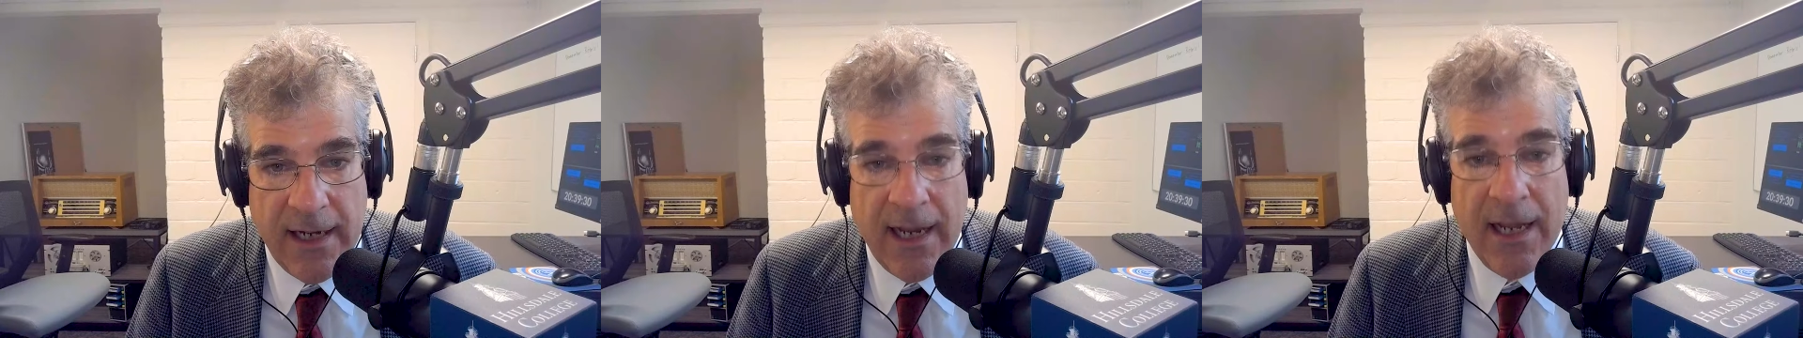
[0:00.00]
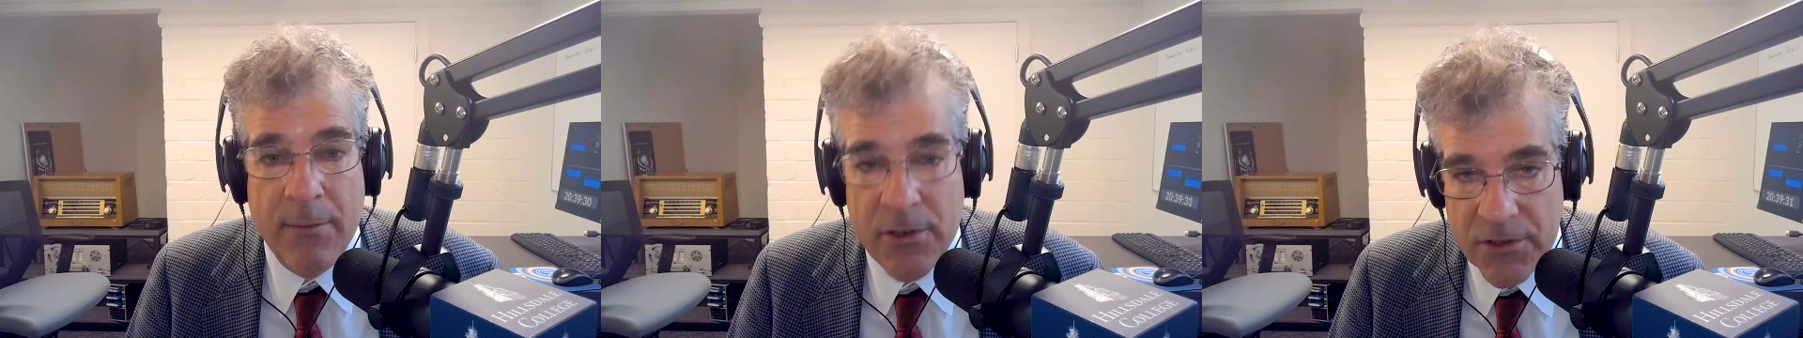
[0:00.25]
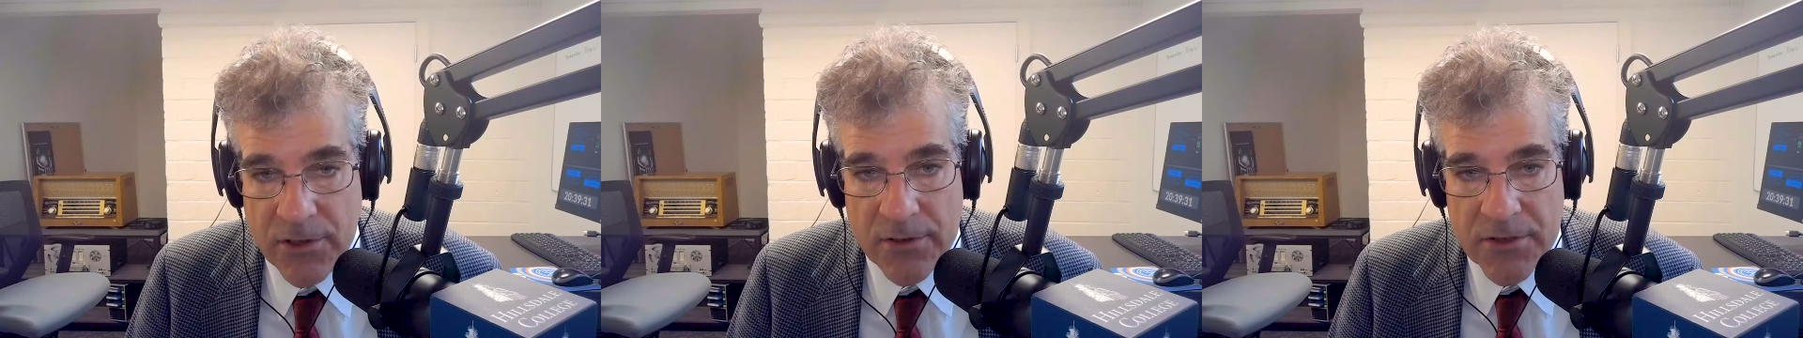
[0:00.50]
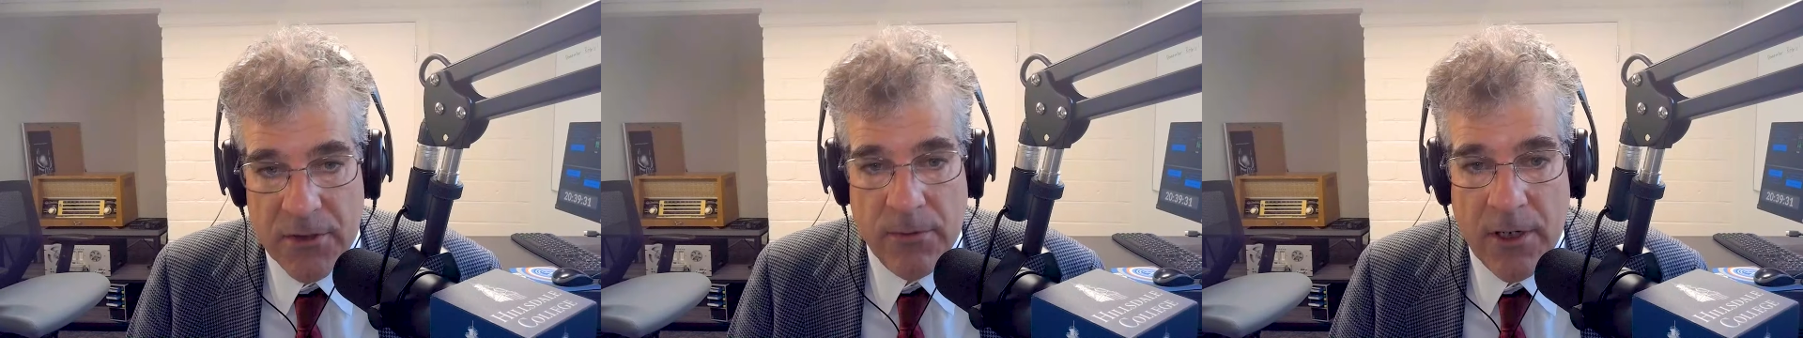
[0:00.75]

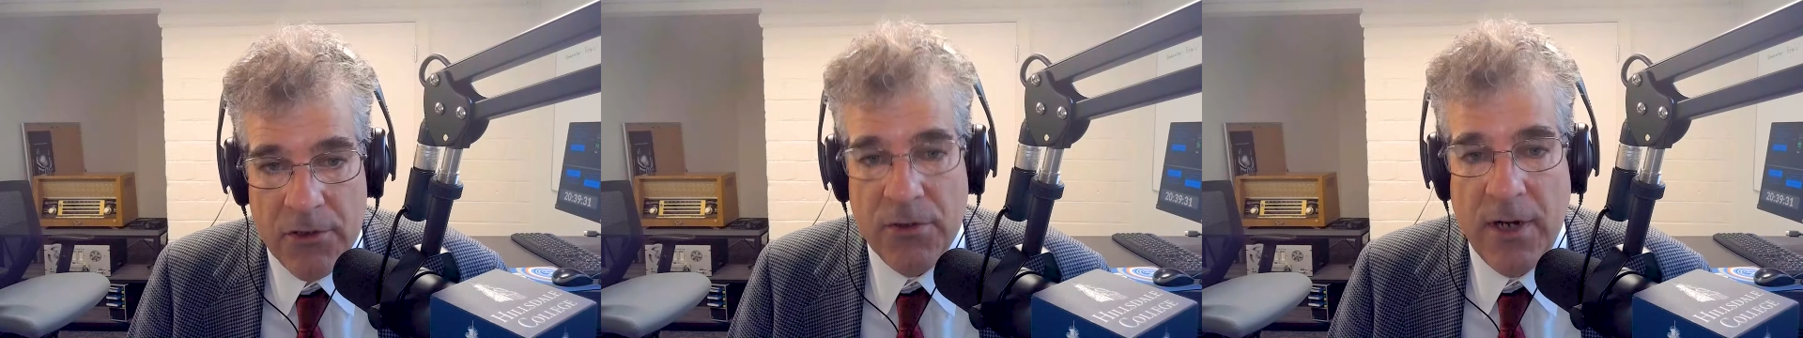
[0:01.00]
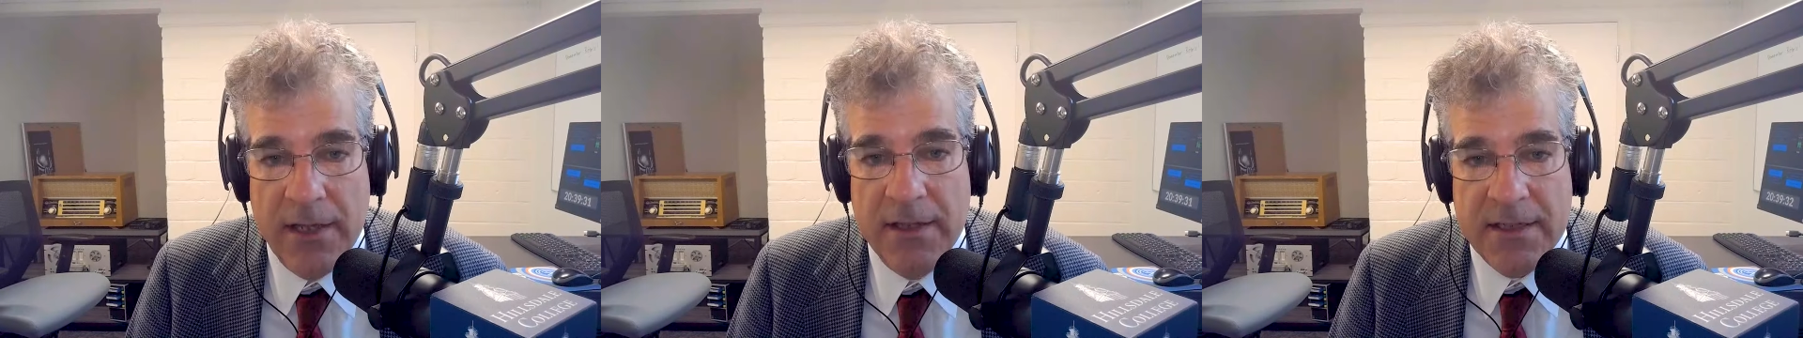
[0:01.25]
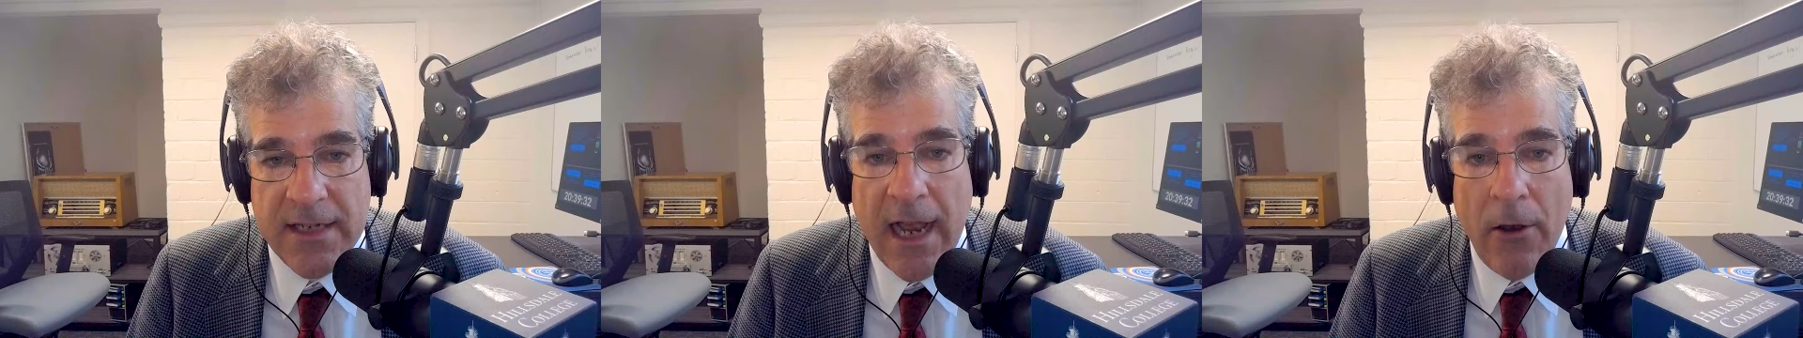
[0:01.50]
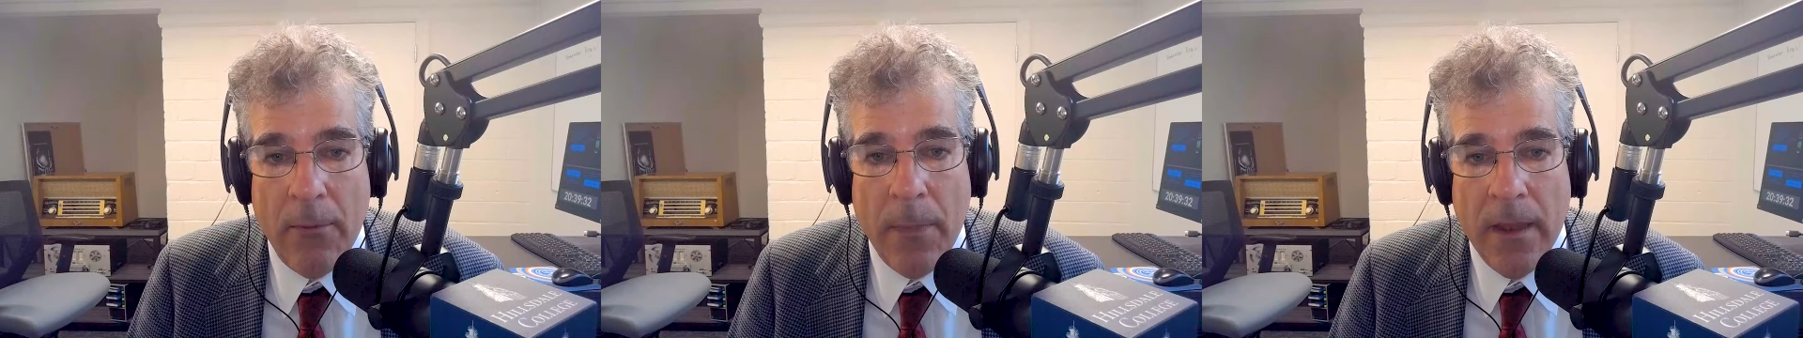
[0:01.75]
amateurs who want to try this
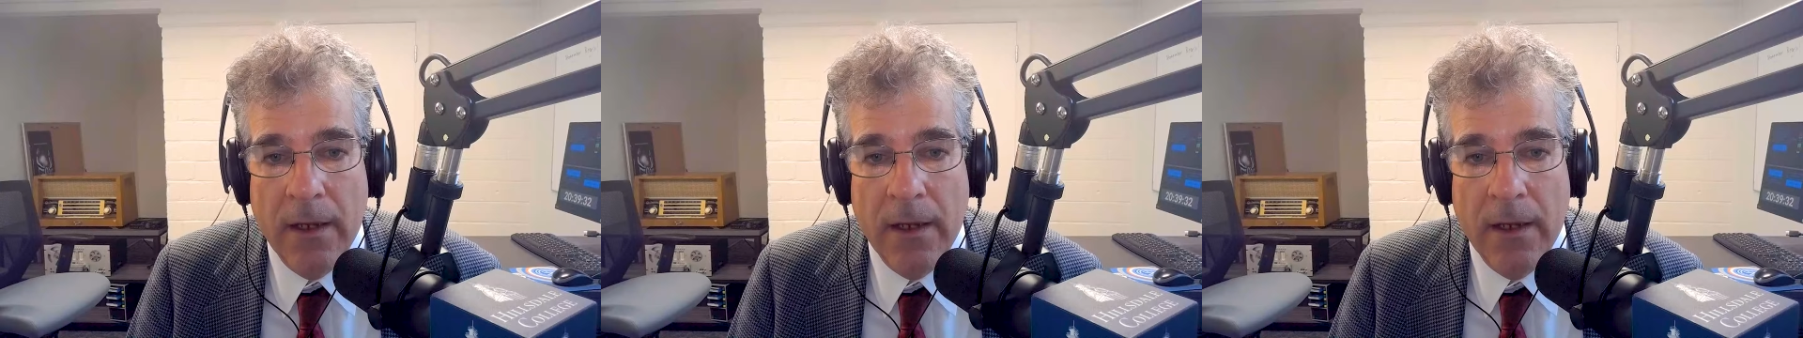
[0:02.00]
out